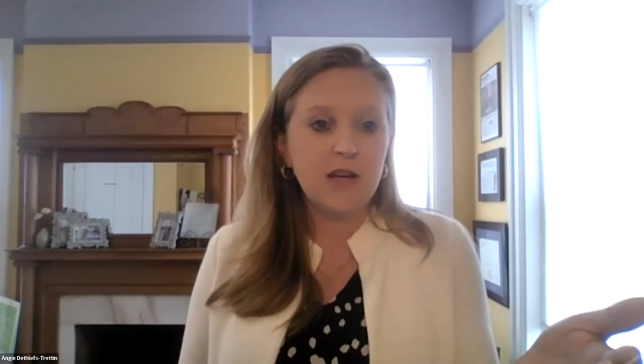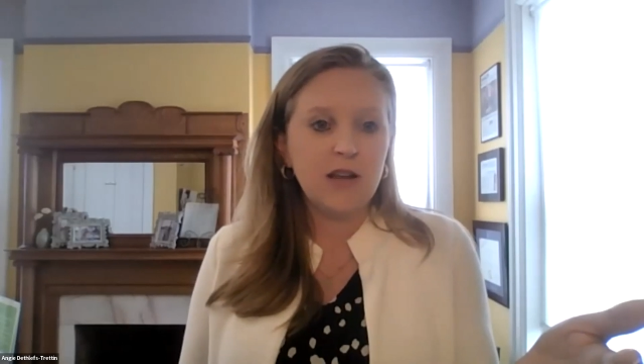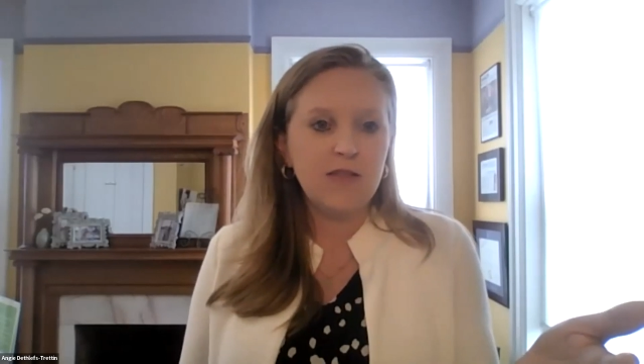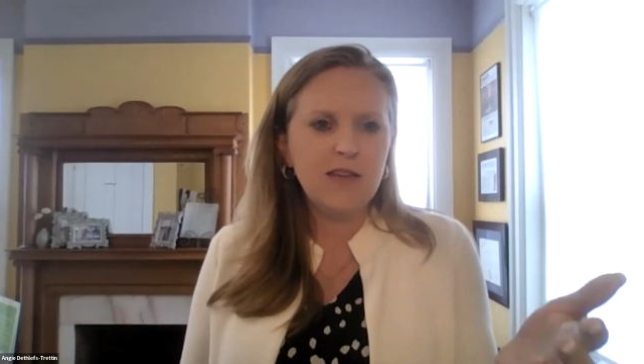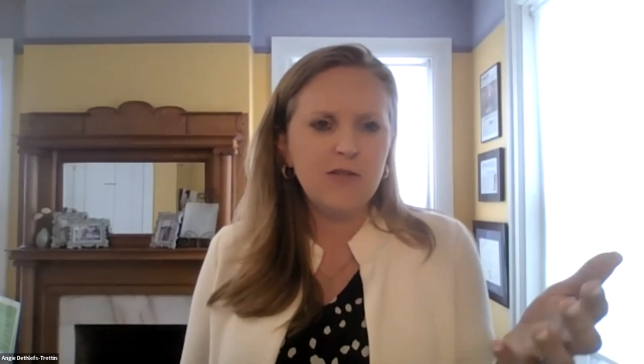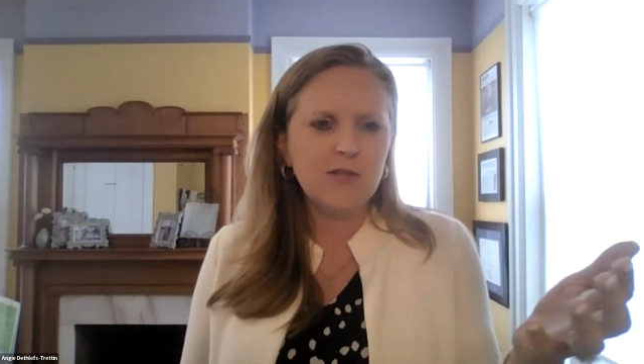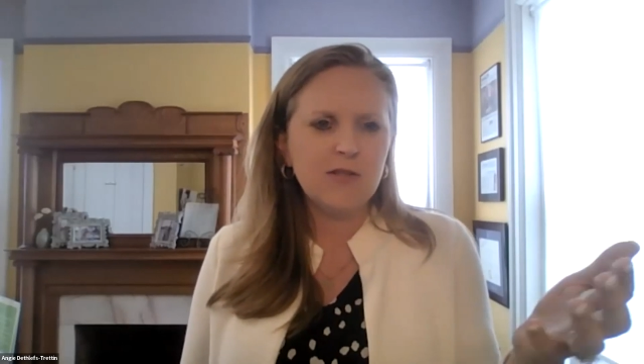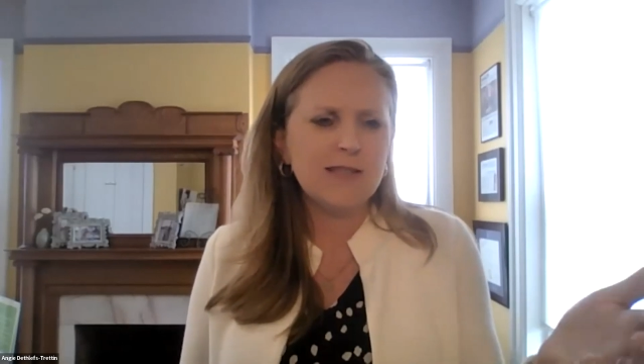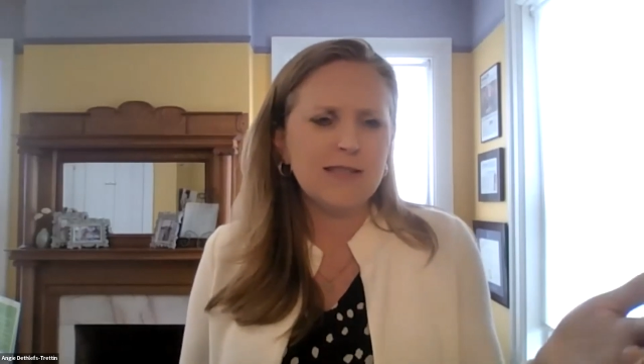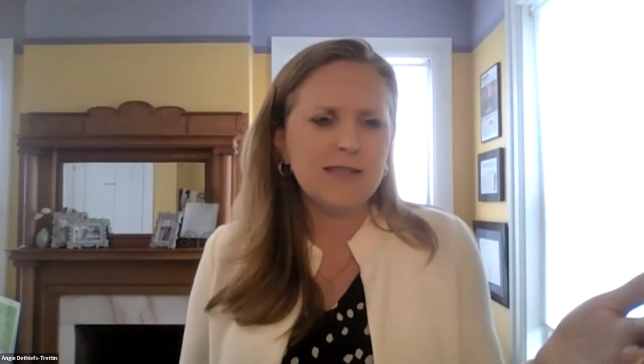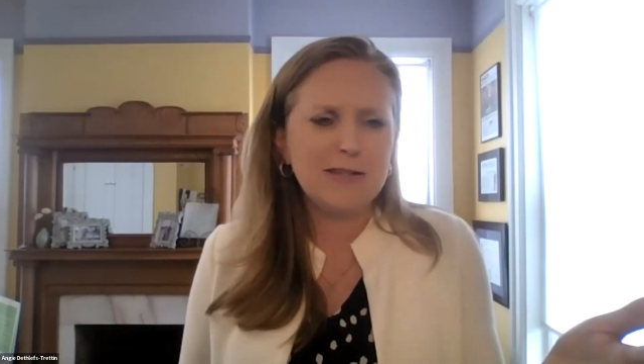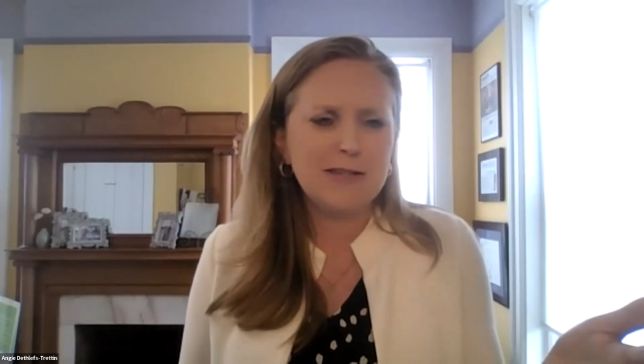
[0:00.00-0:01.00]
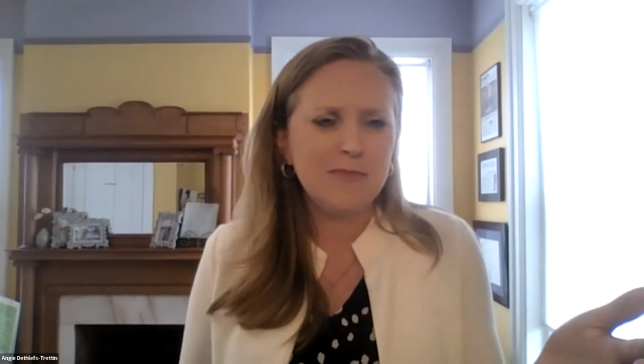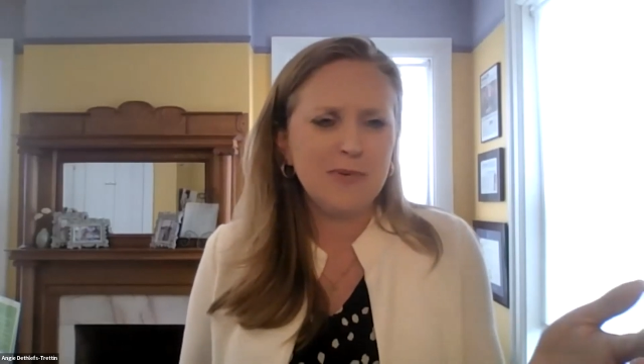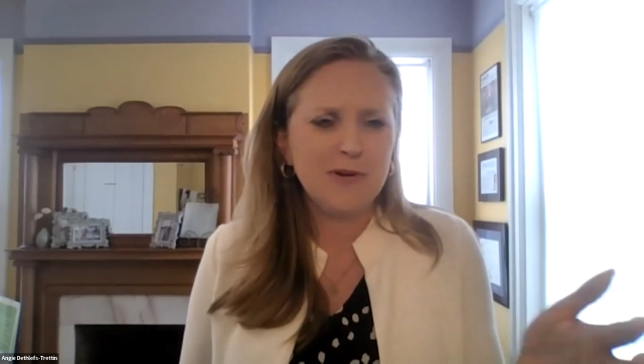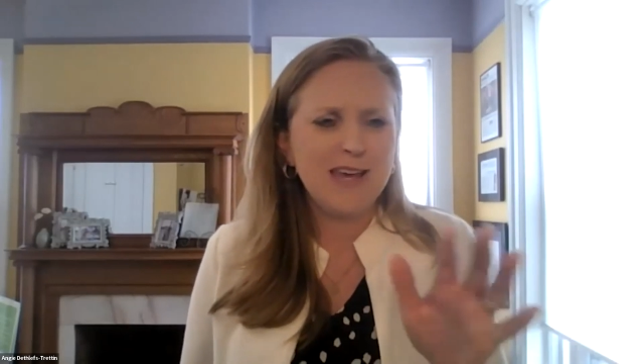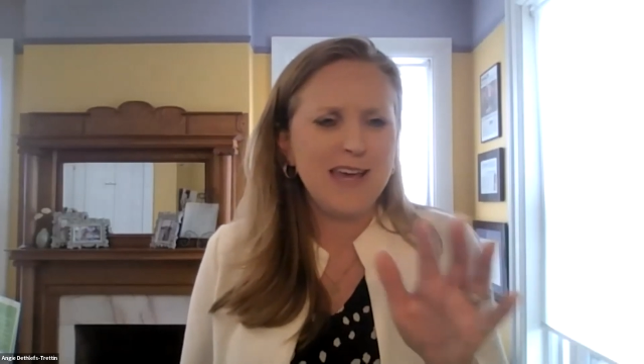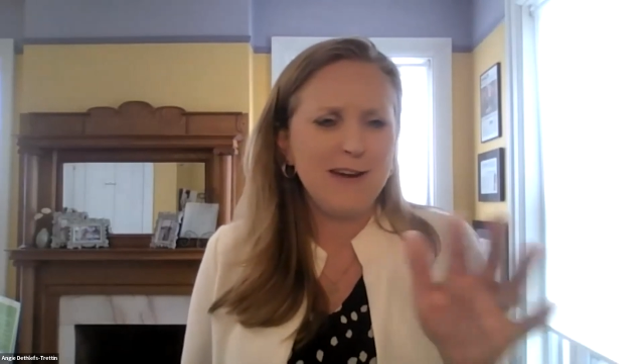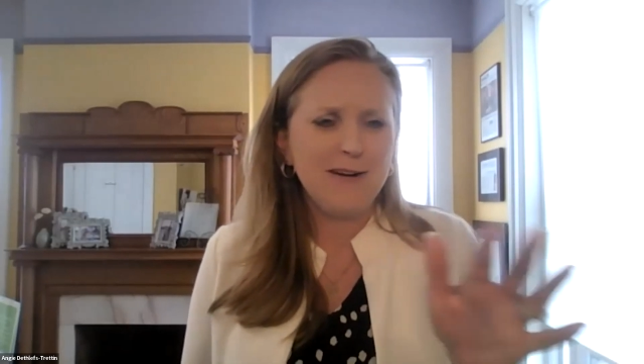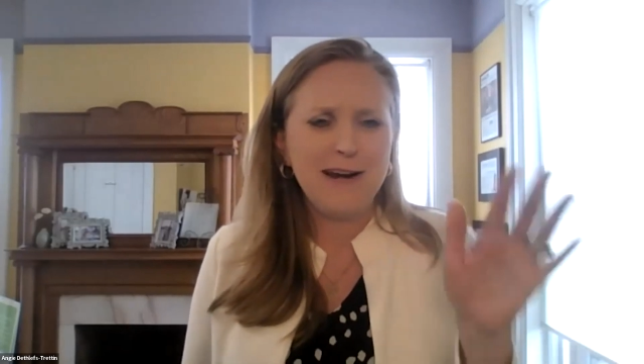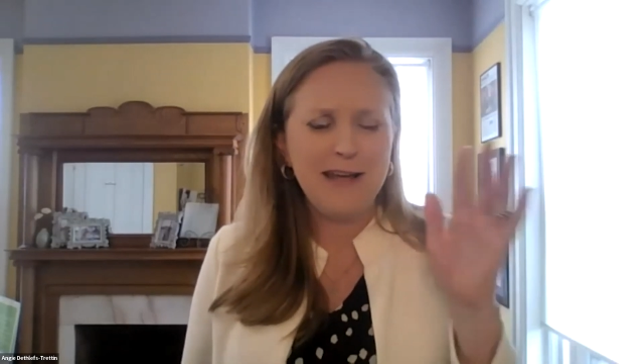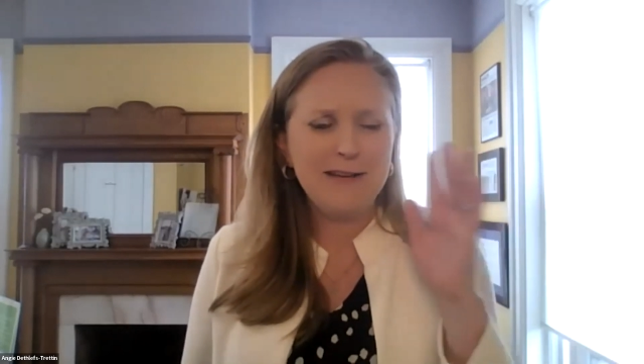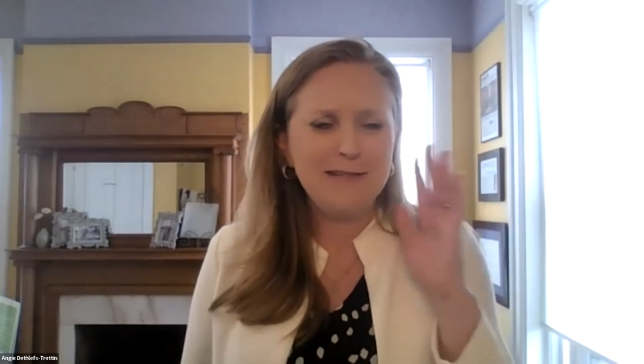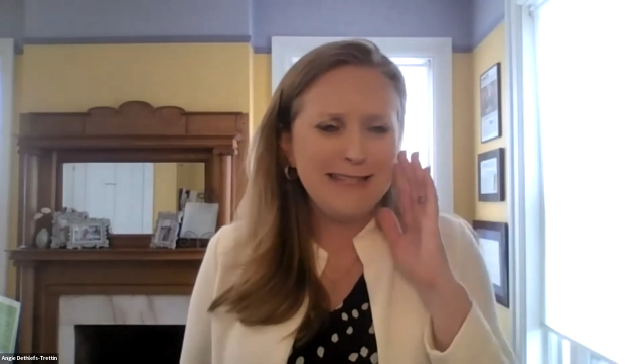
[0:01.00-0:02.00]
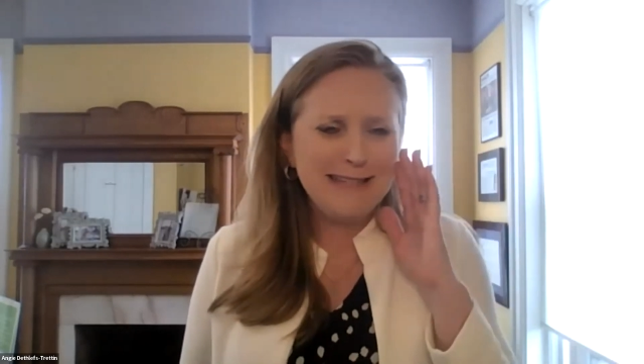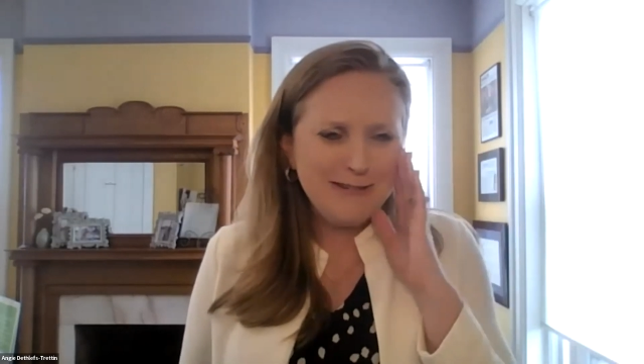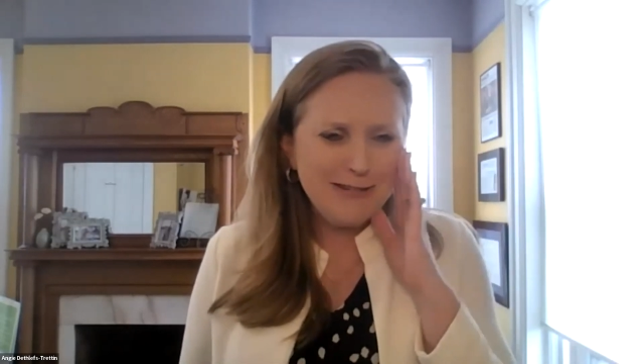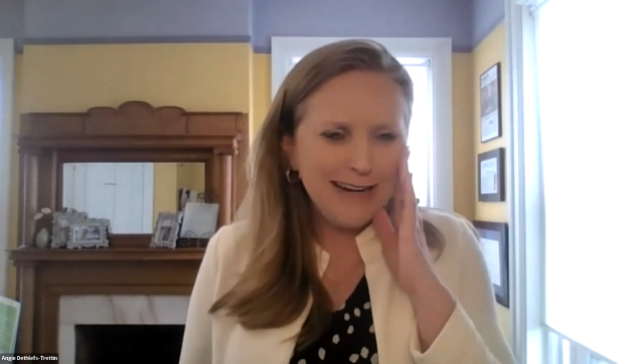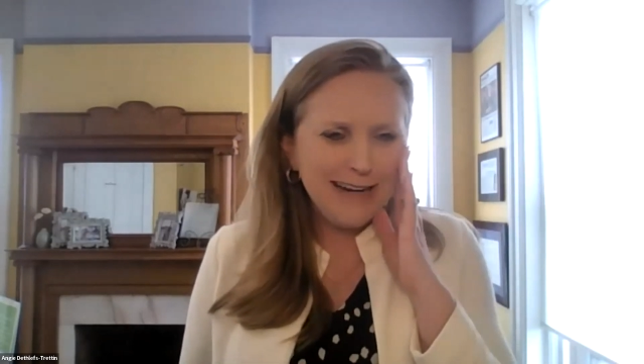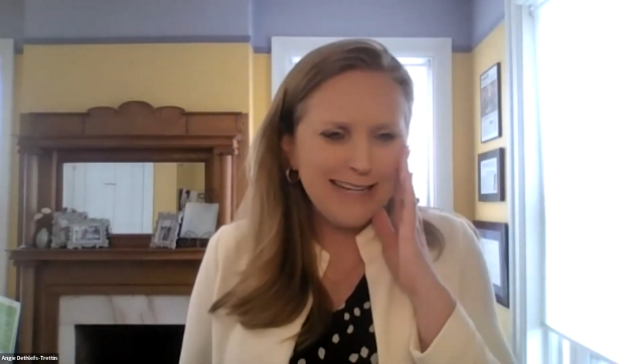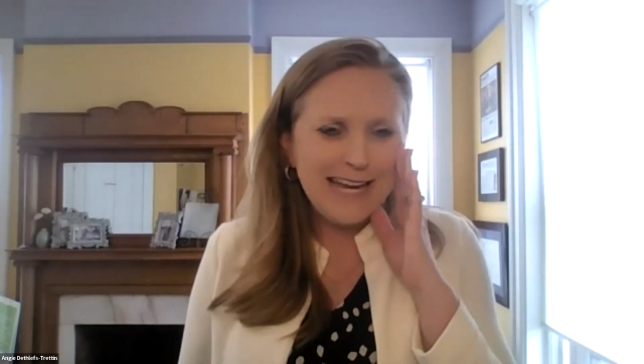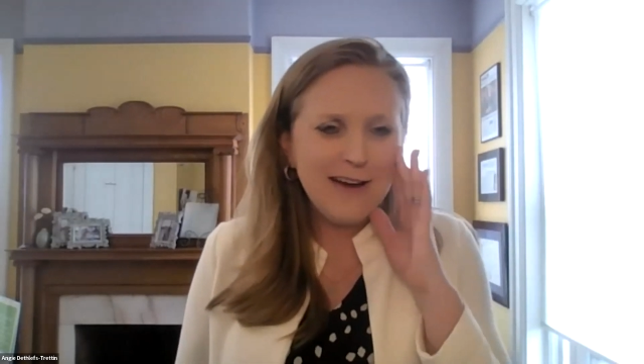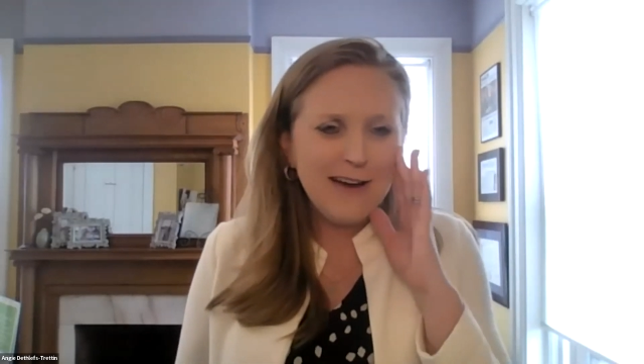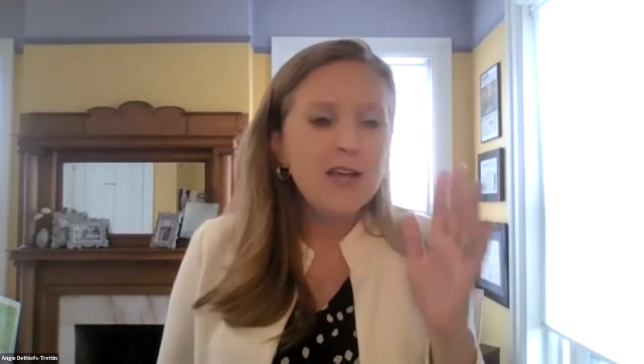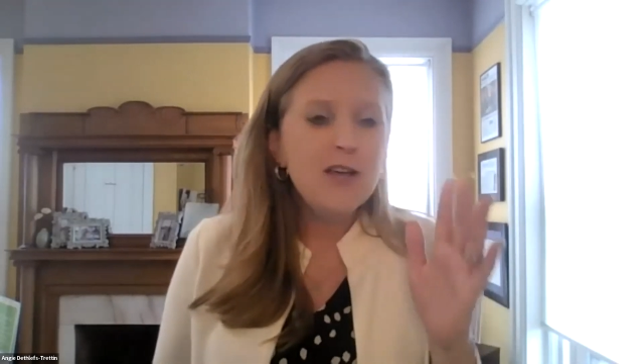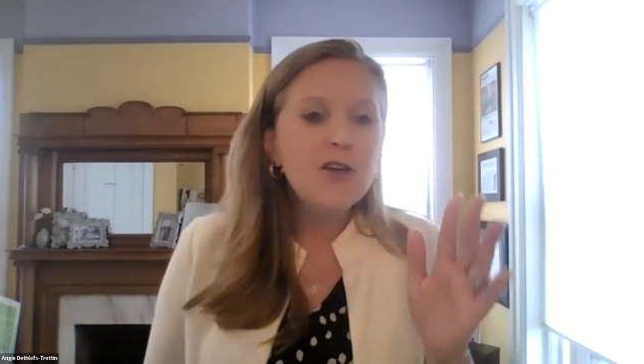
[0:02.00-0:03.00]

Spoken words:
I think you said 60-some%, Erin, I did jot it down,